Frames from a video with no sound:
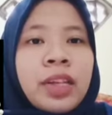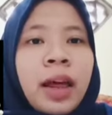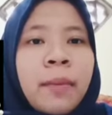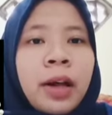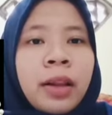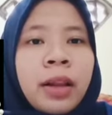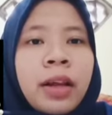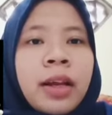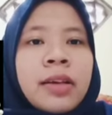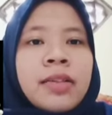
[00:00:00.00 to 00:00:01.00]
syllable.
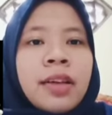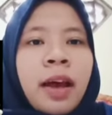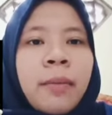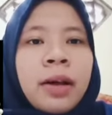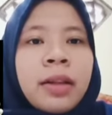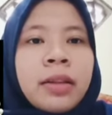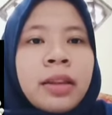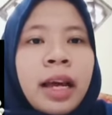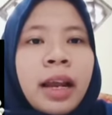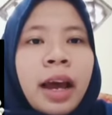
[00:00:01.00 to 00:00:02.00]
Syllables
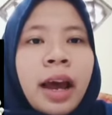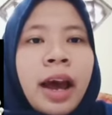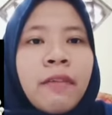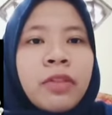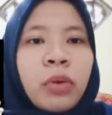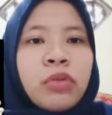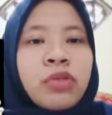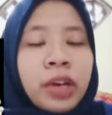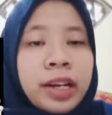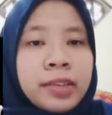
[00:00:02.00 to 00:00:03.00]
that have no
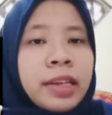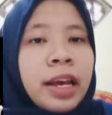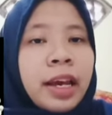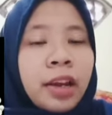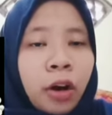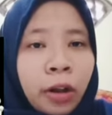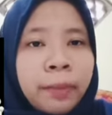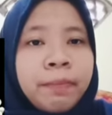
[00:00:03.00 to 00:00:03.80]
stress at all.